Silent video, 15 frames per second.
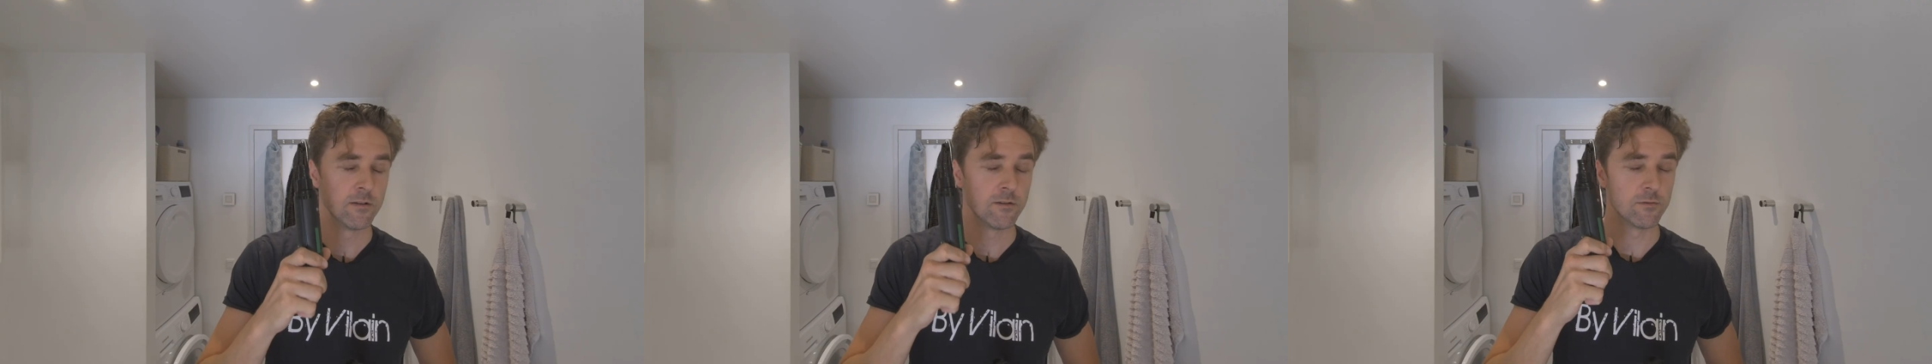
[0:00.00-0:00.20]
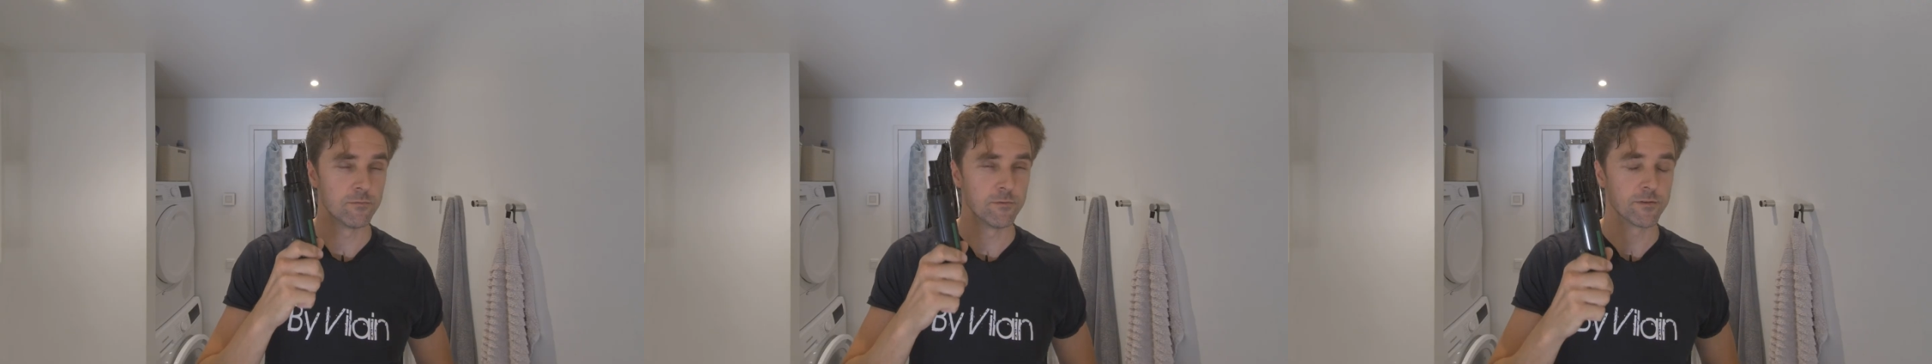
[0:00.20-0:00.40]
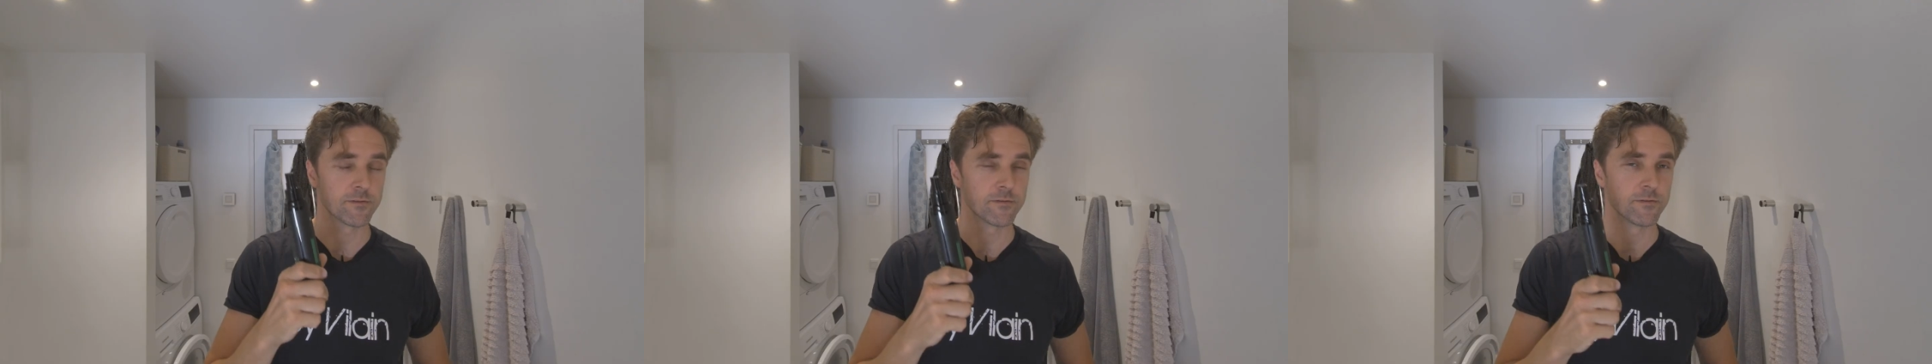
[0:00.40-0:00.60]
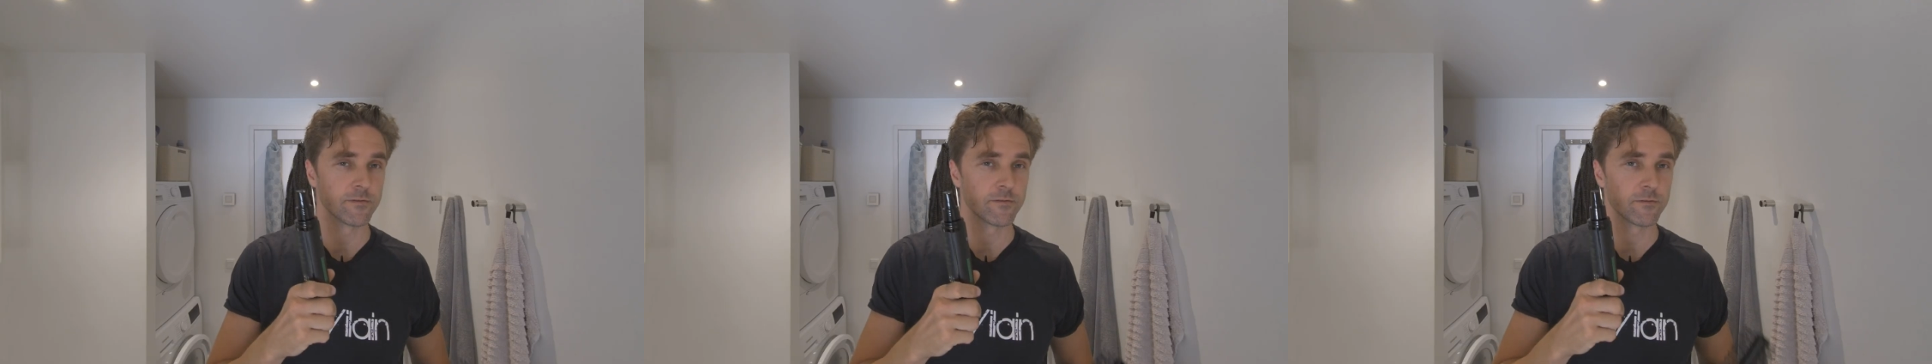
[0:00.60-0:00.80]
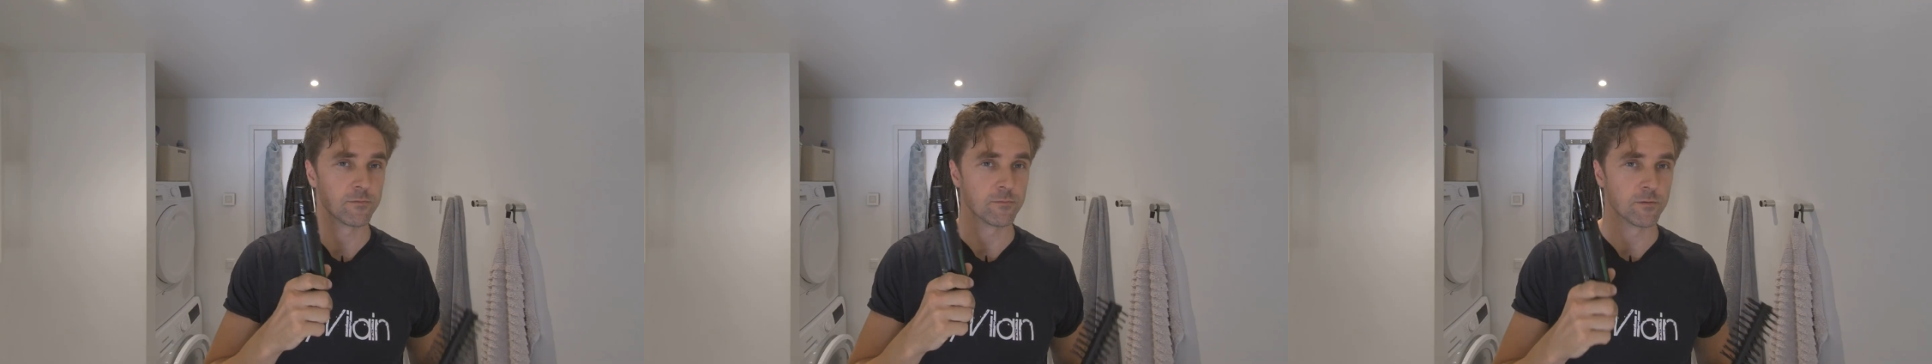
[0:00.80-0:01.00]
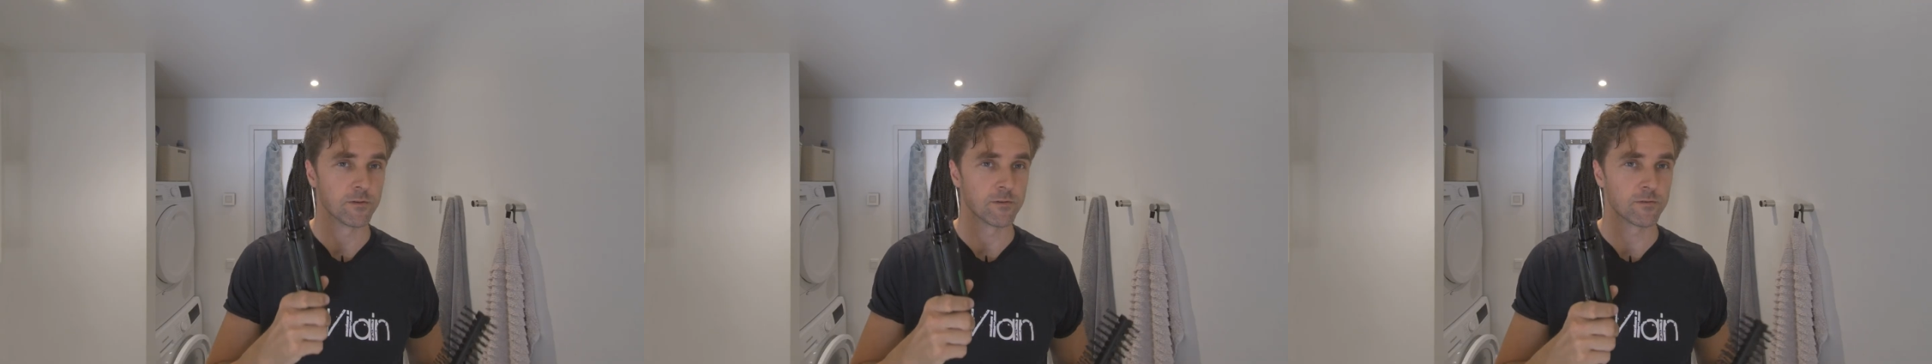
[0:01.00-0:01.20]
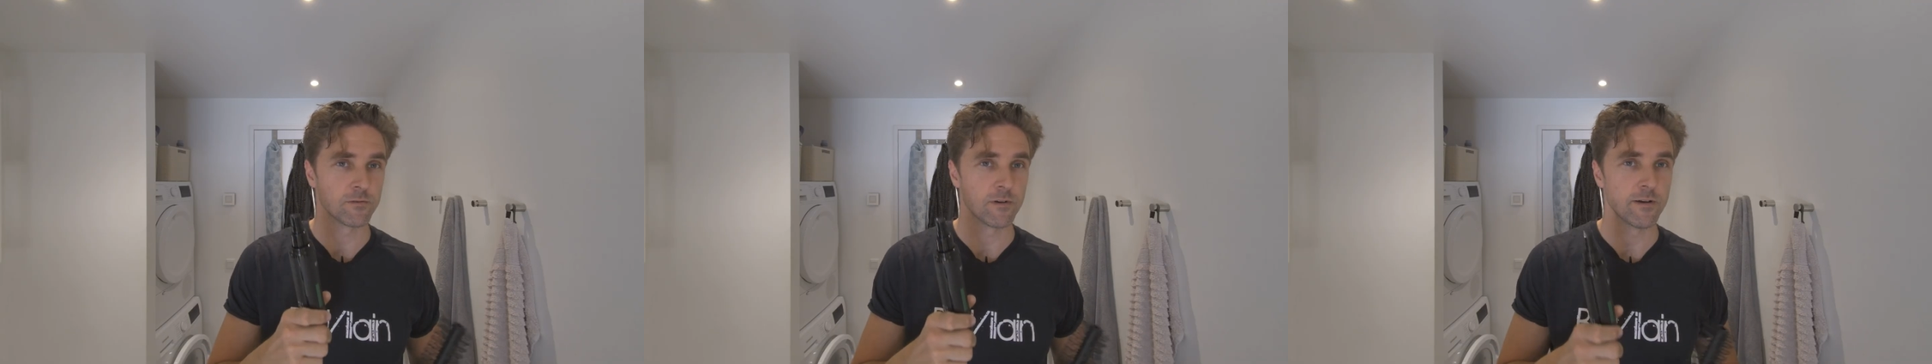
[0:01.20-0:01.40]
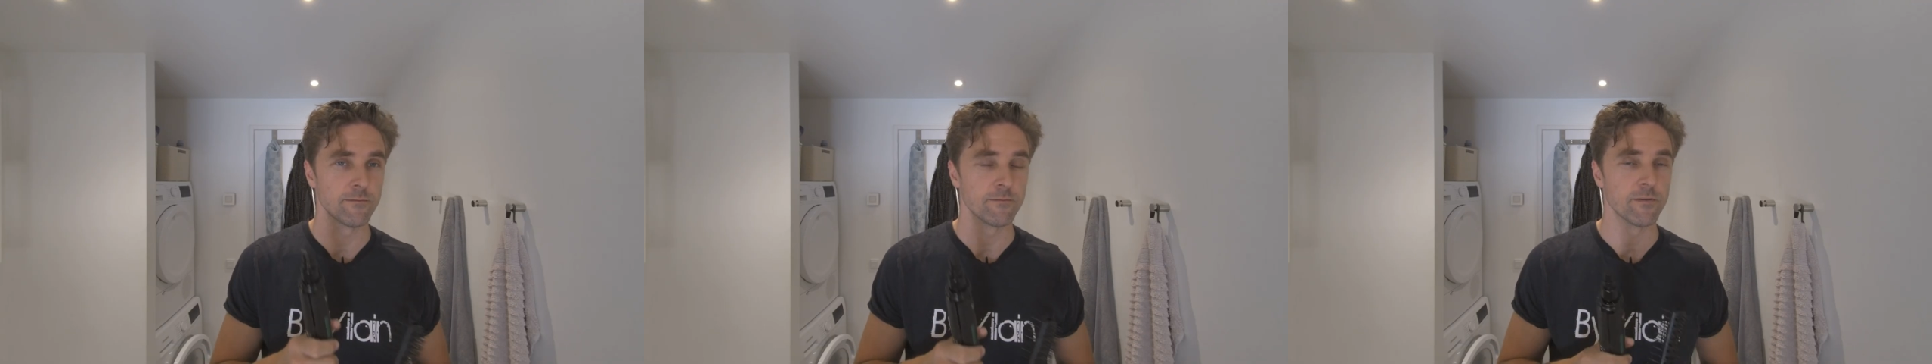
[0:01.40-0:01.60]
The reason is you want to
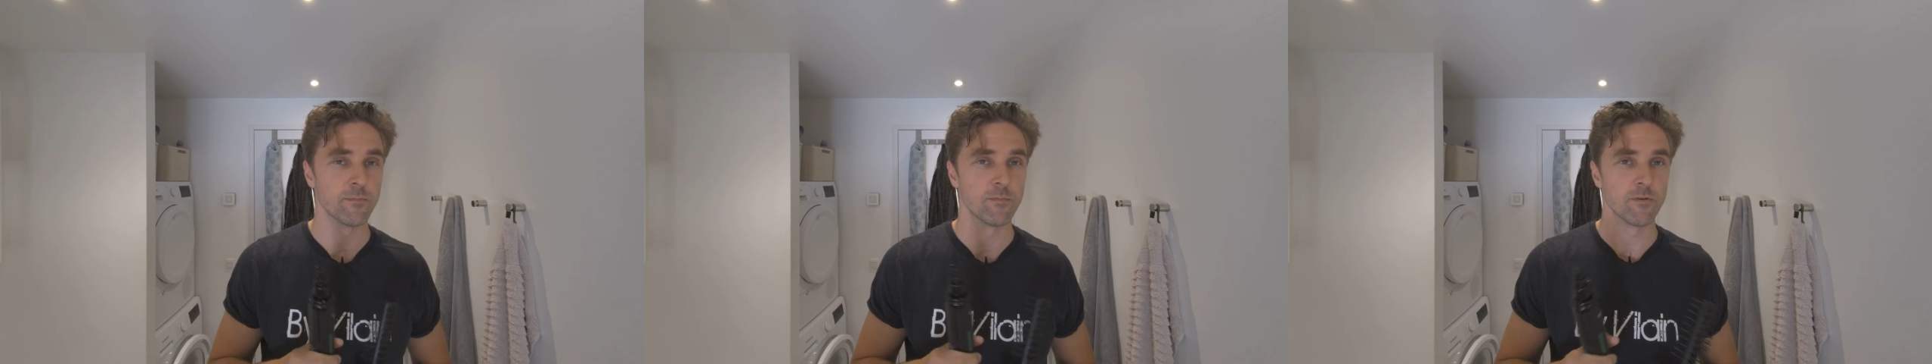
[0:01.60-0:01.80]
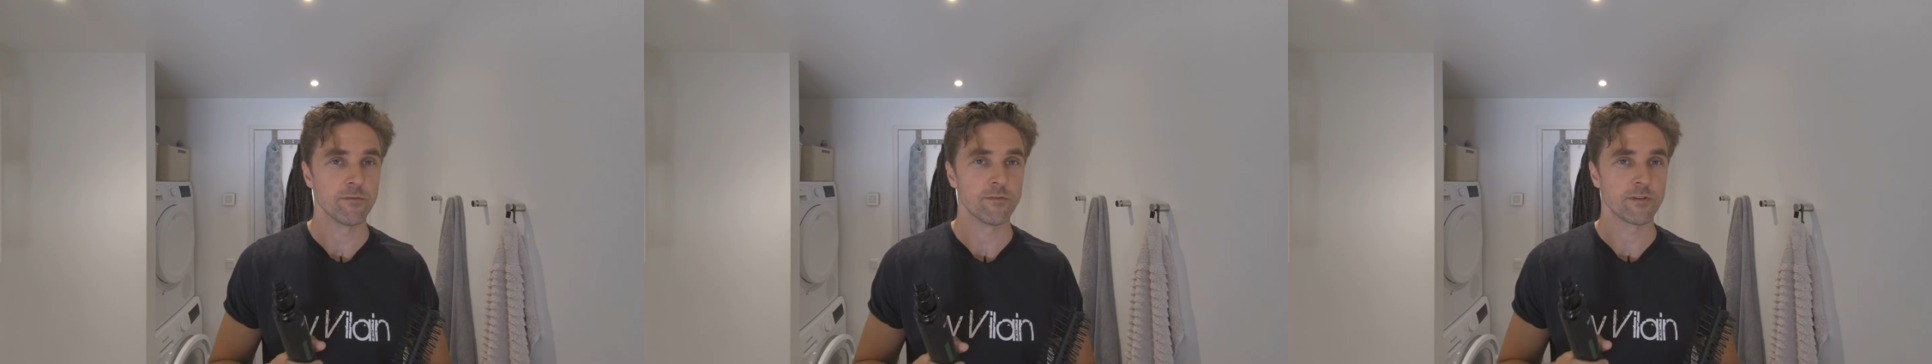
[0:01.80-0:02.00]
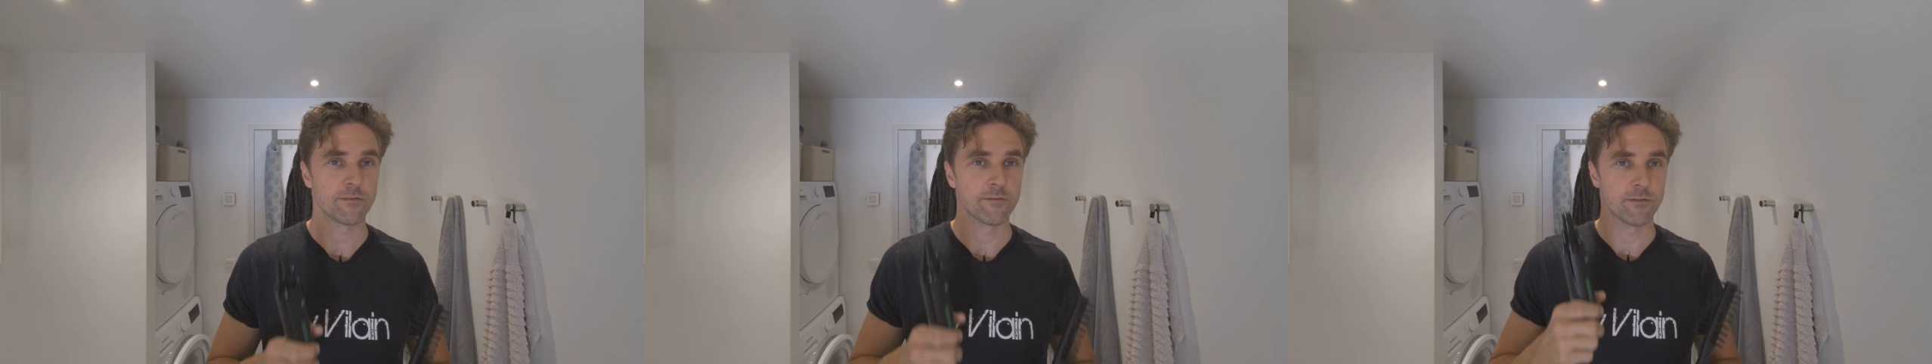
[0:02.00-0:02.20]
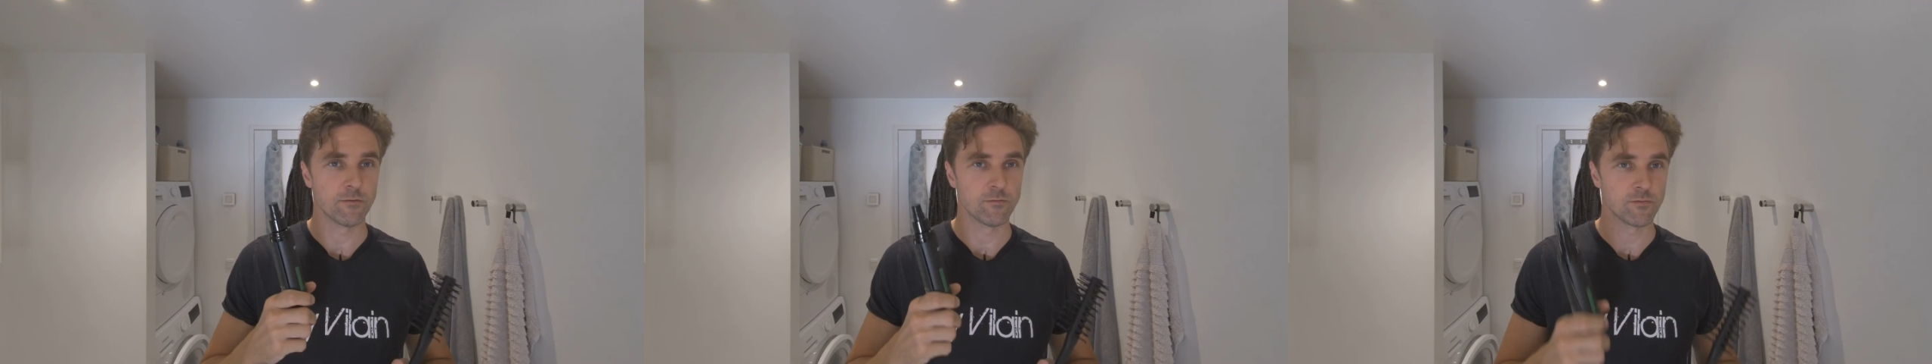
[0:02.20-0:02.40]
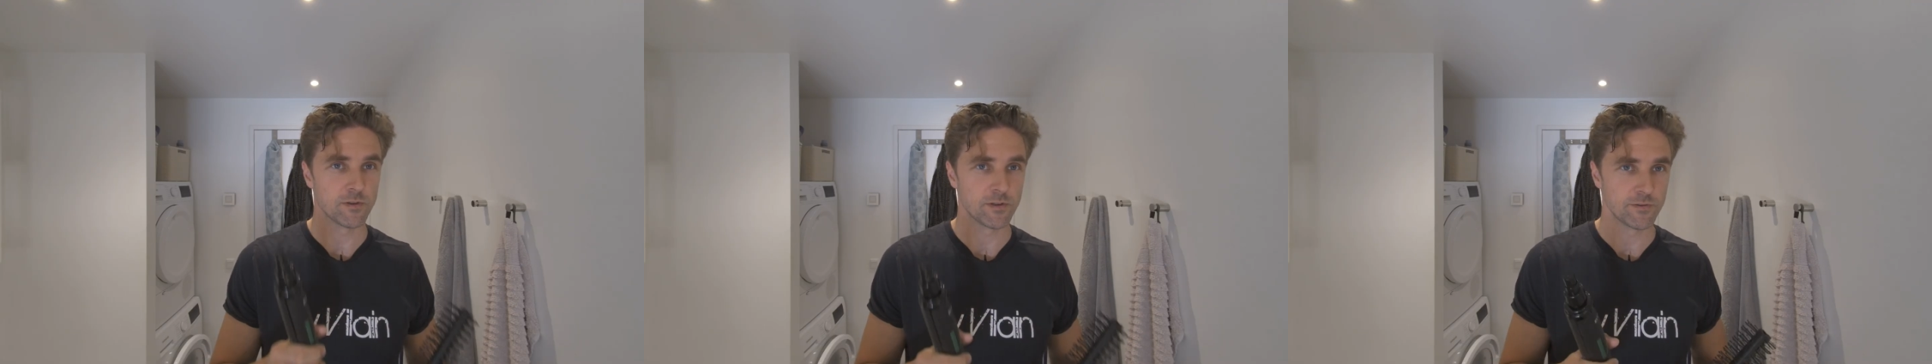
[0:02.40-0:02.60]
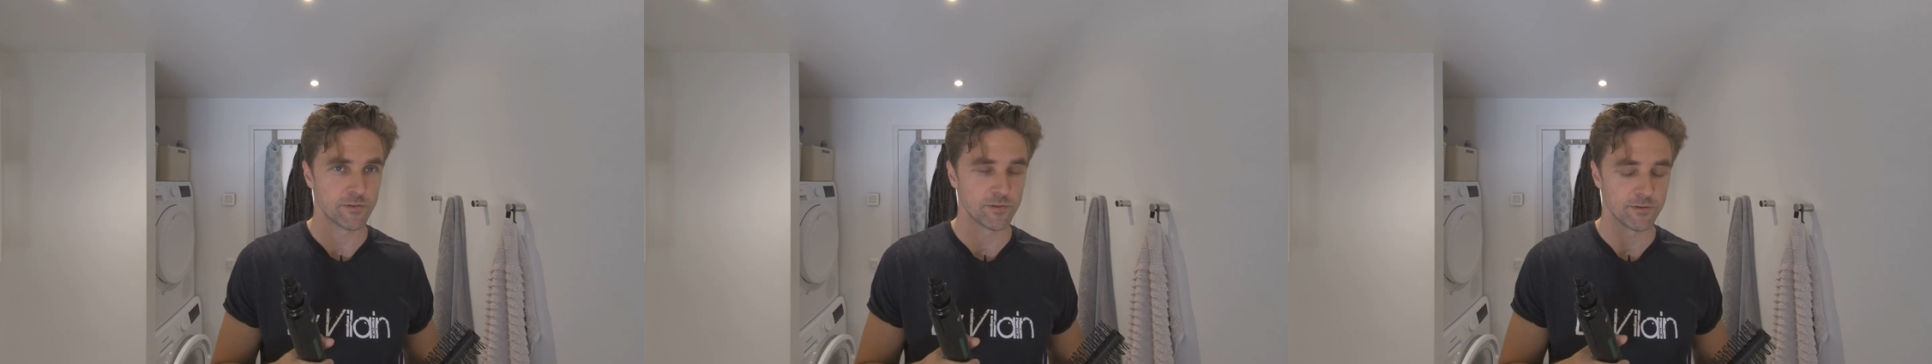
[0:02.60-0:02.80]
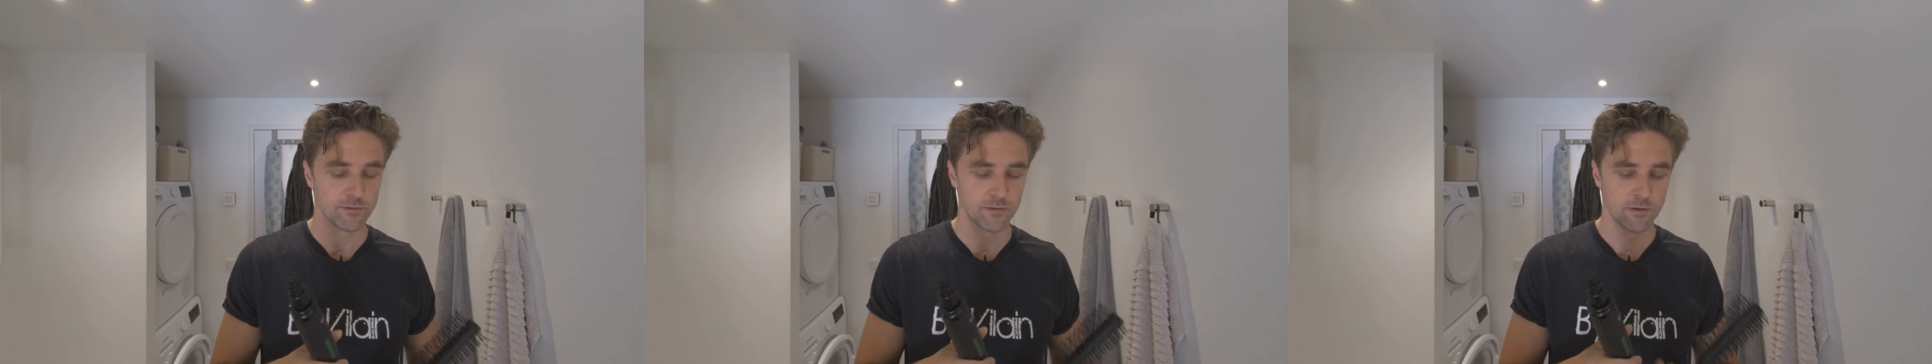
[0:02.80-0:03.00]
have the perfect foundation.